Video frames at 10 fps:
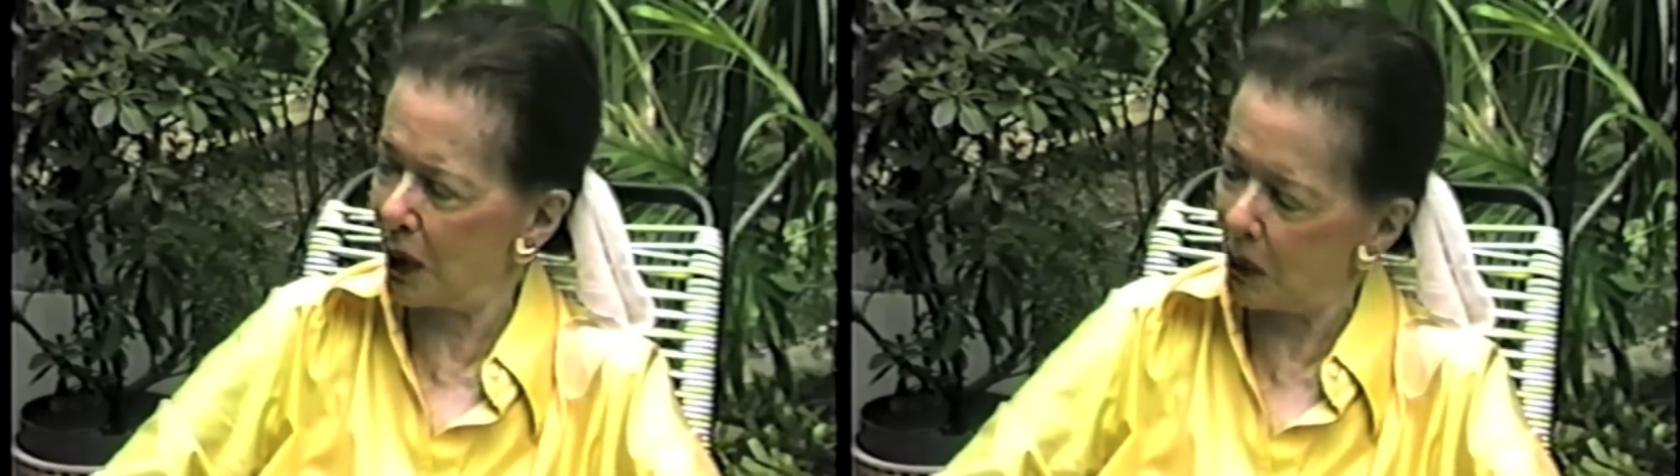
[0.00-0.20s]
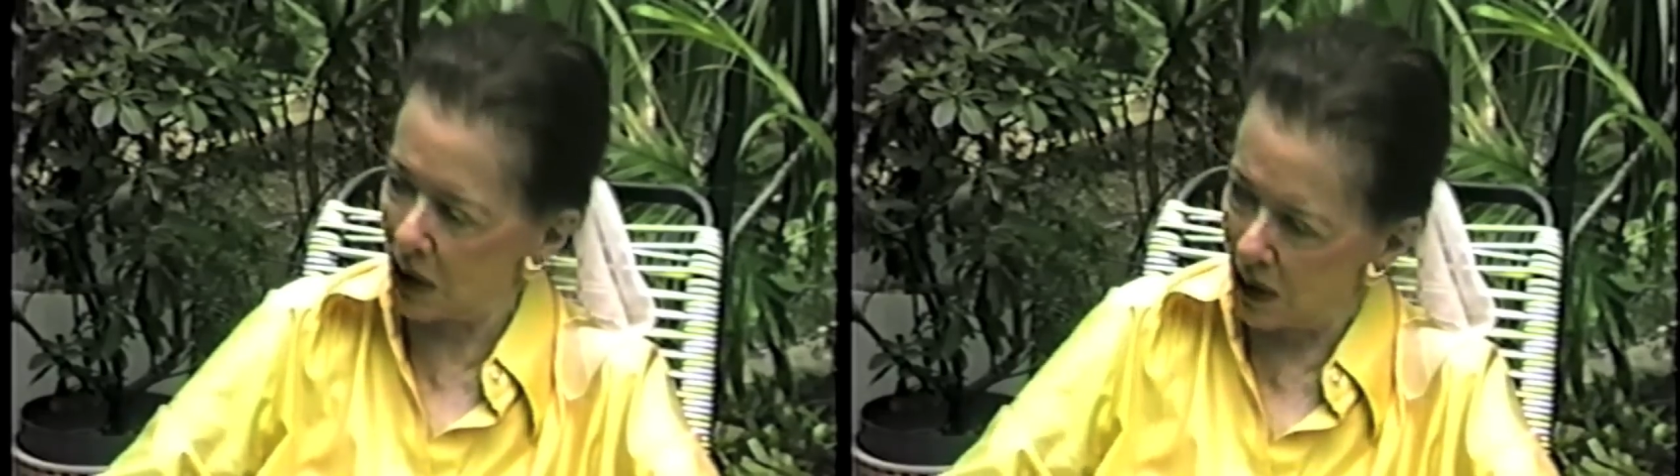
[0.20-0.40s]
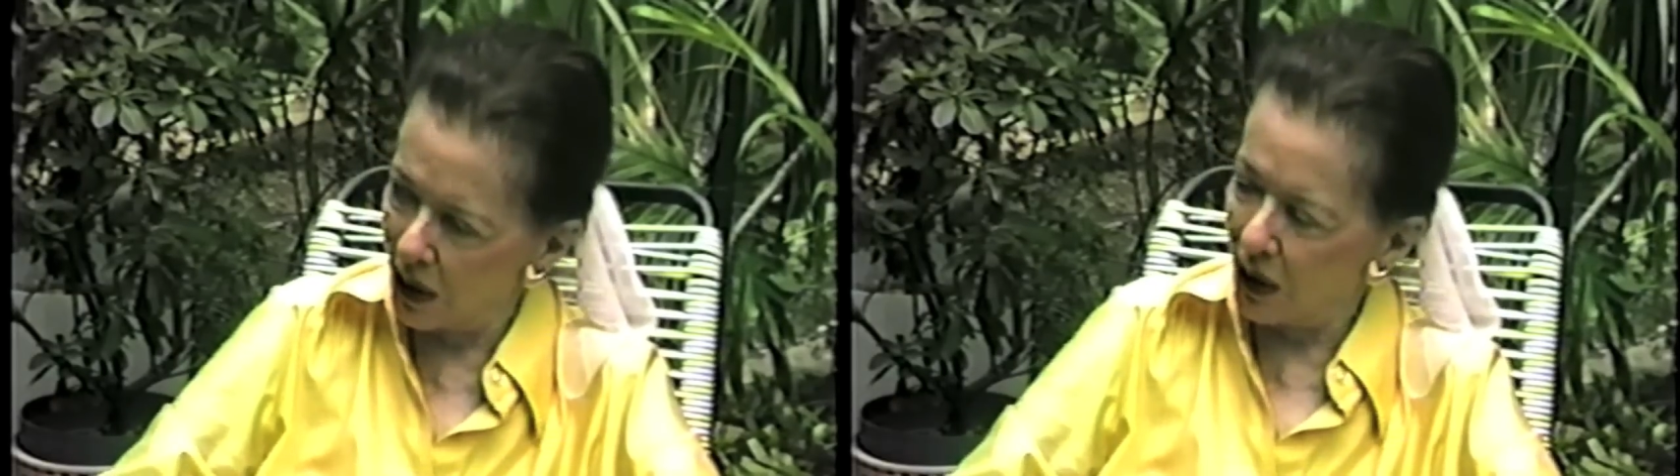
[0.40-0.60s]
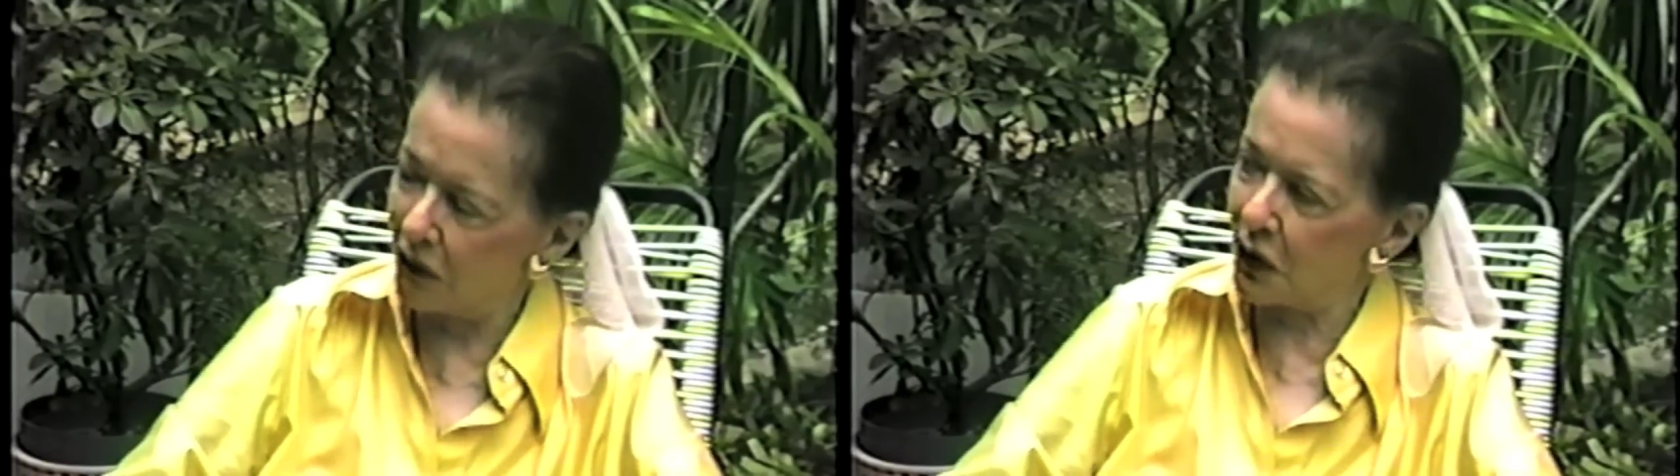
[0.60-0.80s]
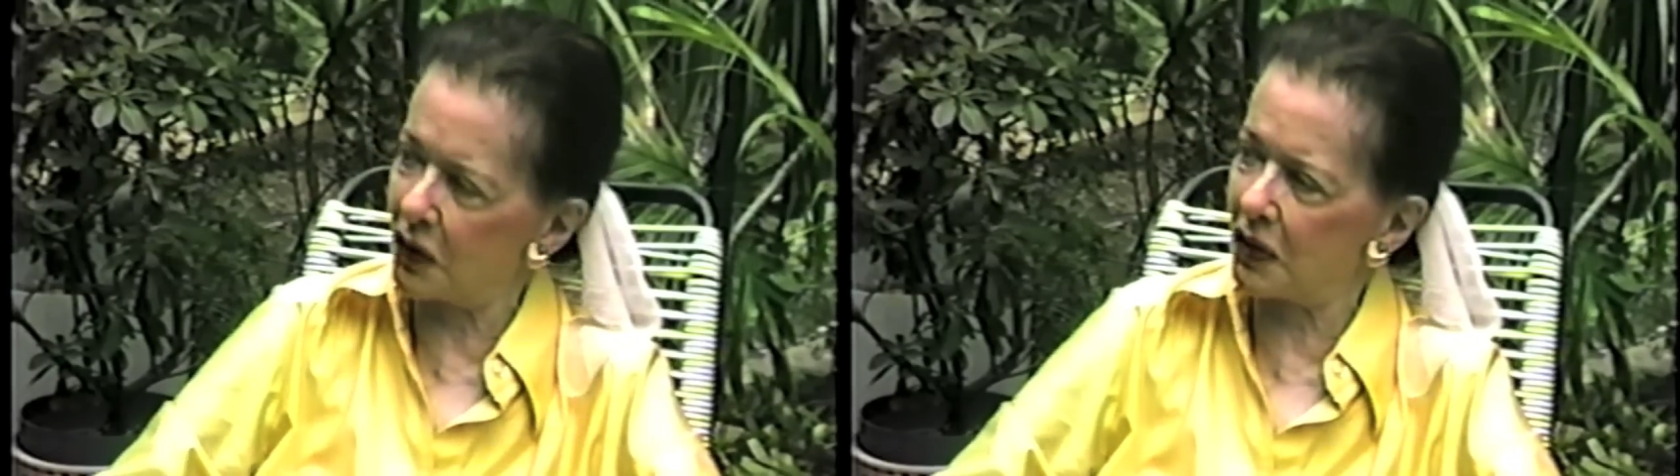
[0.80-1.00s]
I mean,
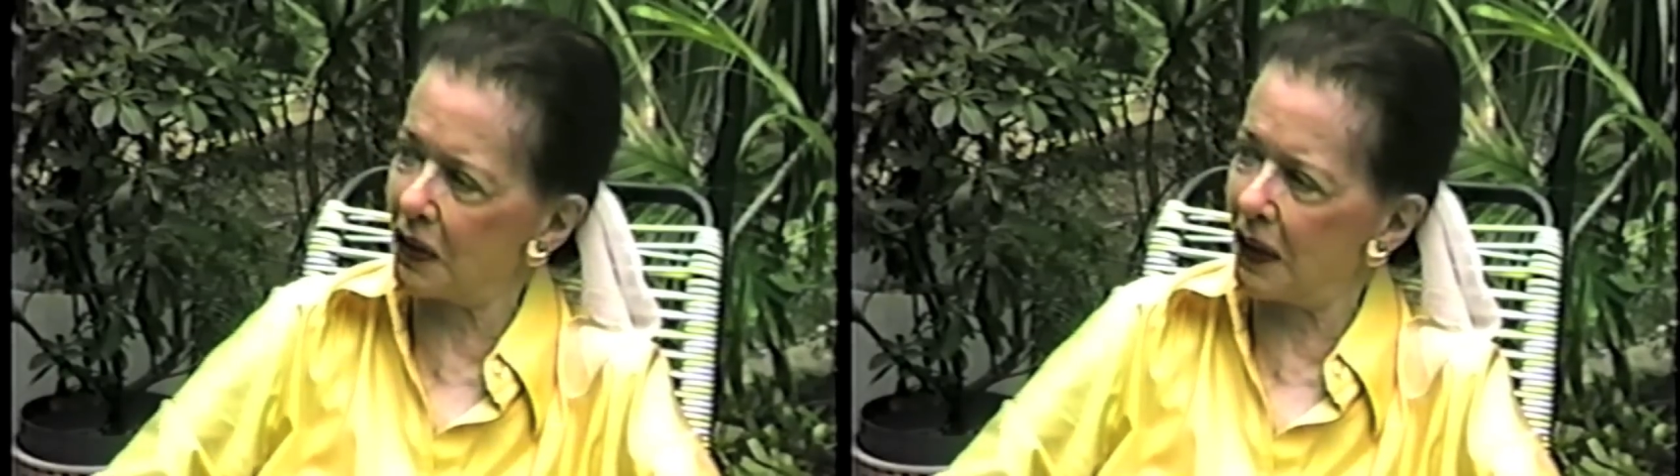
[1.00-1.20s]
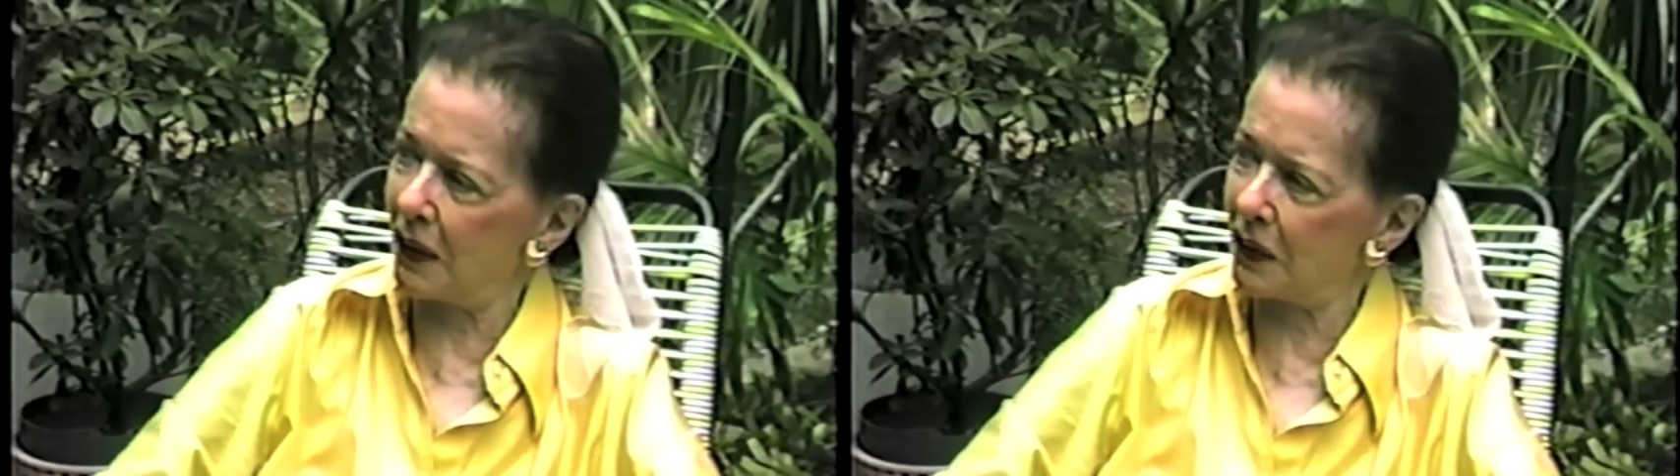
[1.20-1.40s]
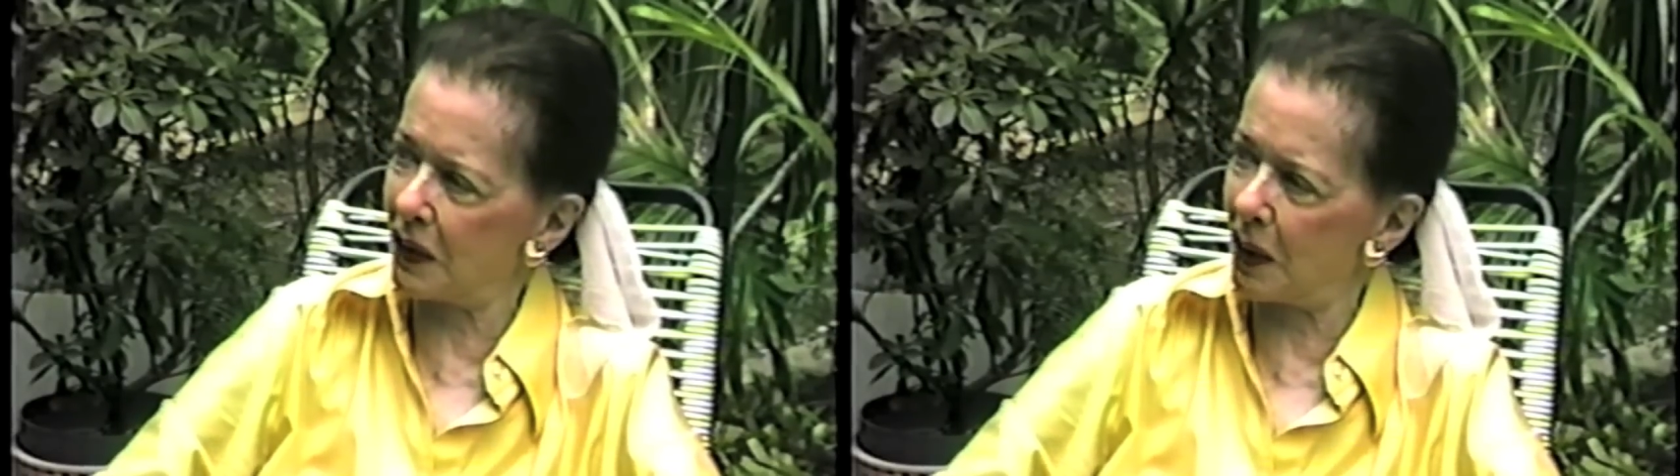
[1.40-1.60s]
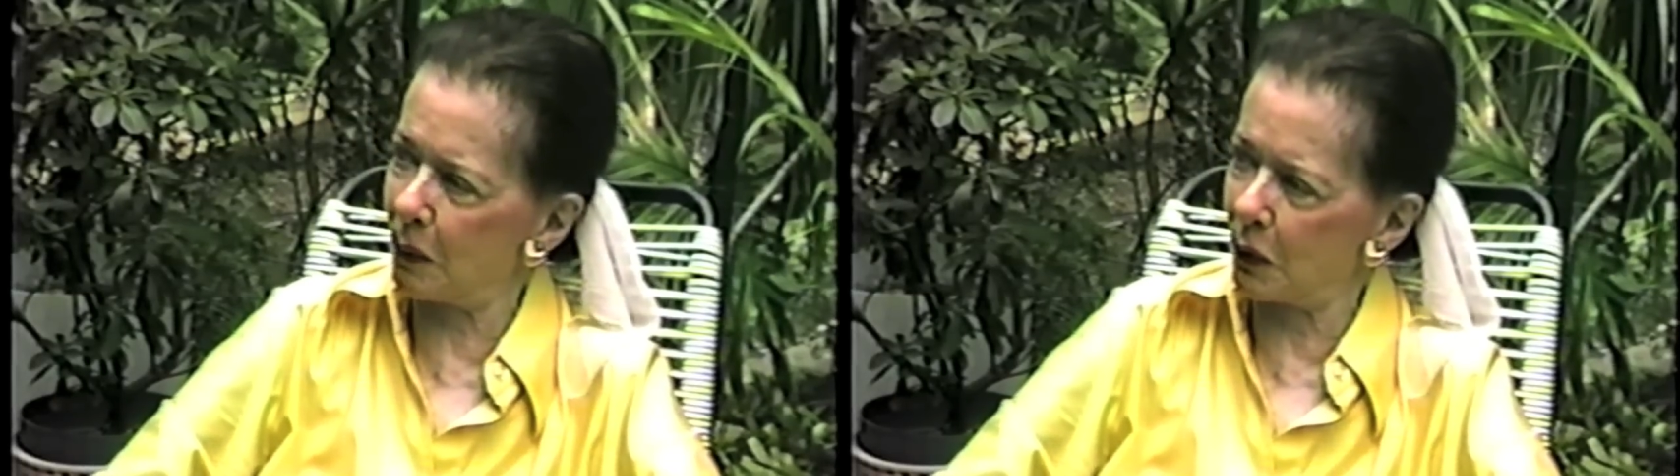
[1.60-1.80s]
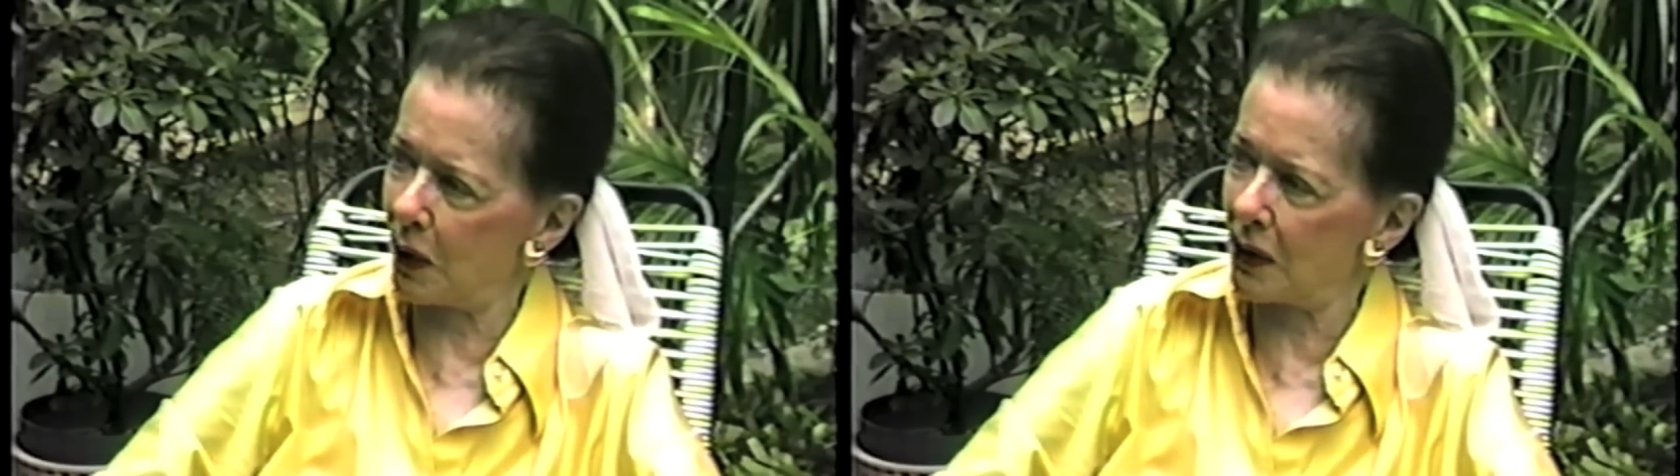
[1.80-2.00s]
if she still had the
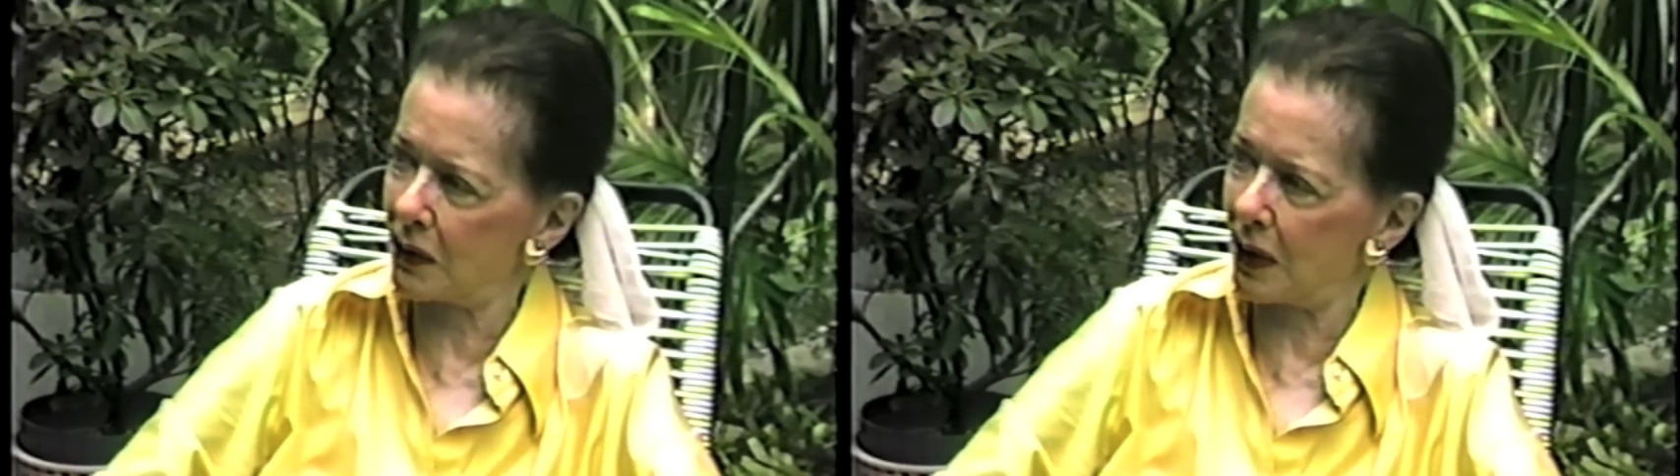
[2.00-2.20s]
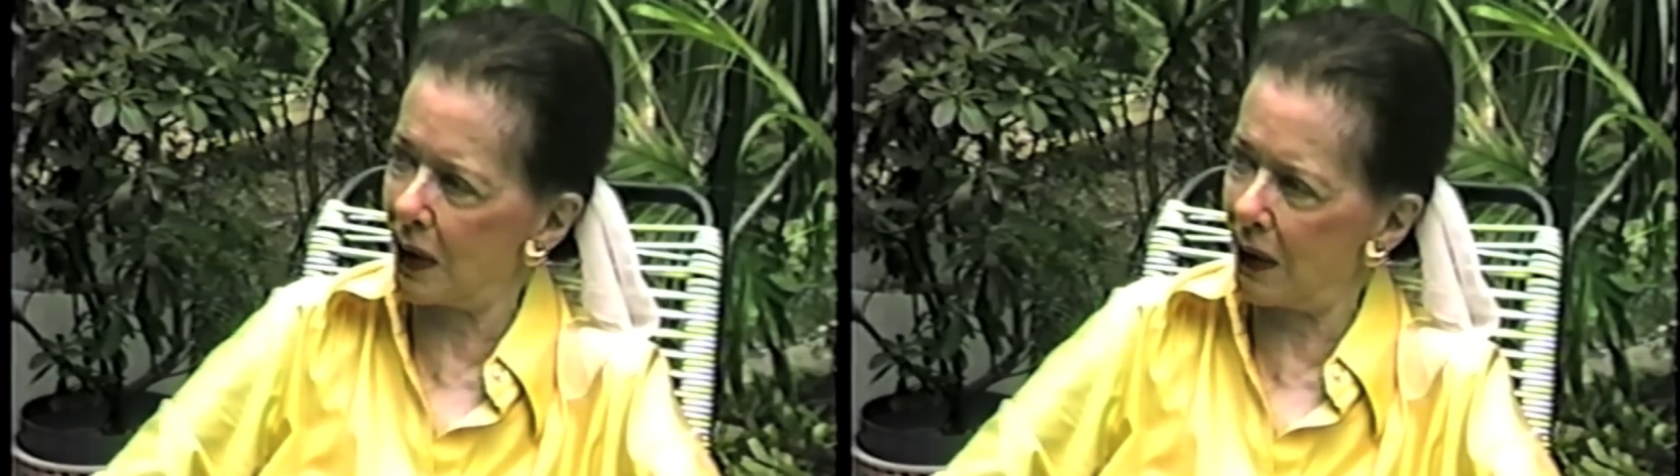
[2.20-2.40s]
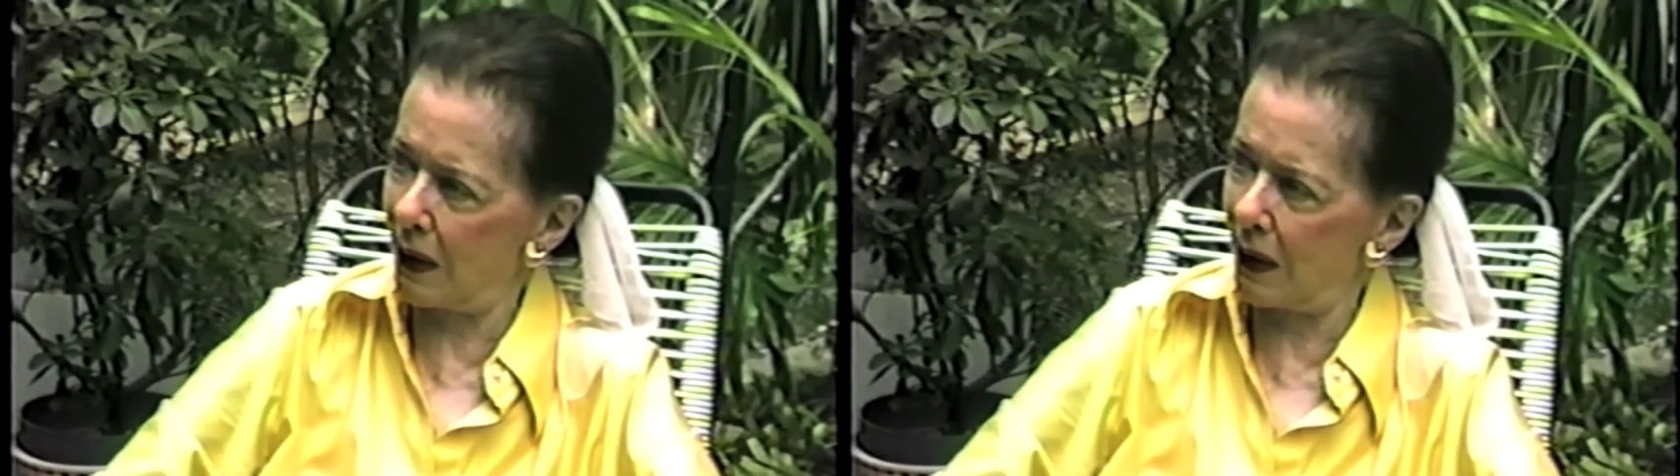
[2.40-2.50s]
same address that I